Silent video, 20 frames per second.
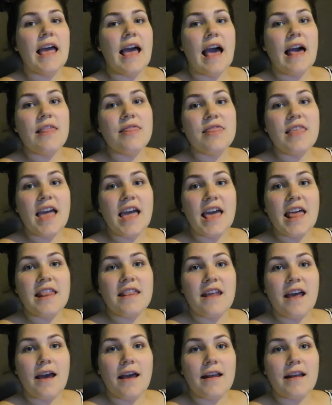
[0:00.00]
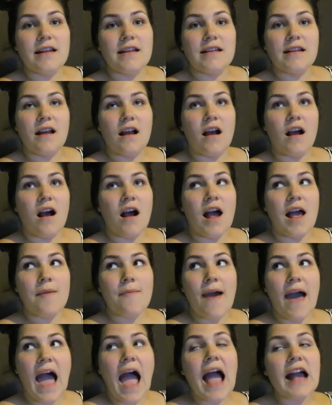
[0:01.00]
And then
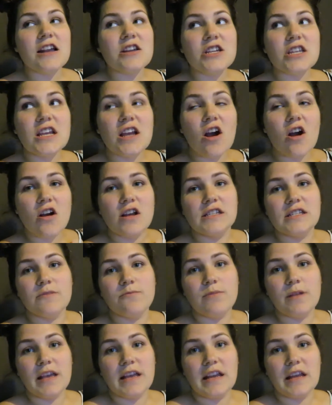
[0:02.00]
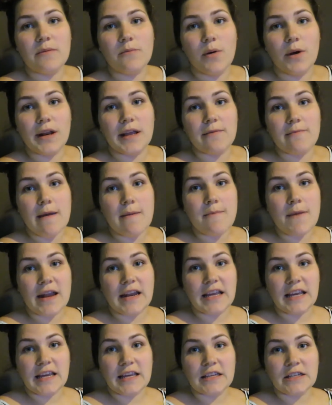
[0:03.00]
I'm actually contemplating putting my
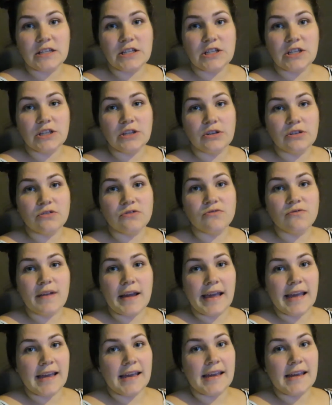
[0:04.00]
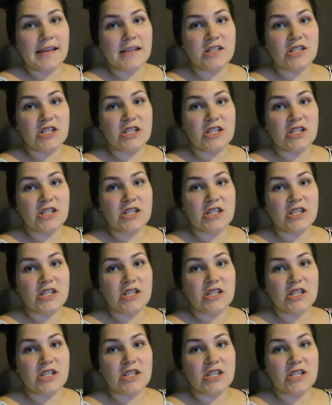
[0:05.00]
money into a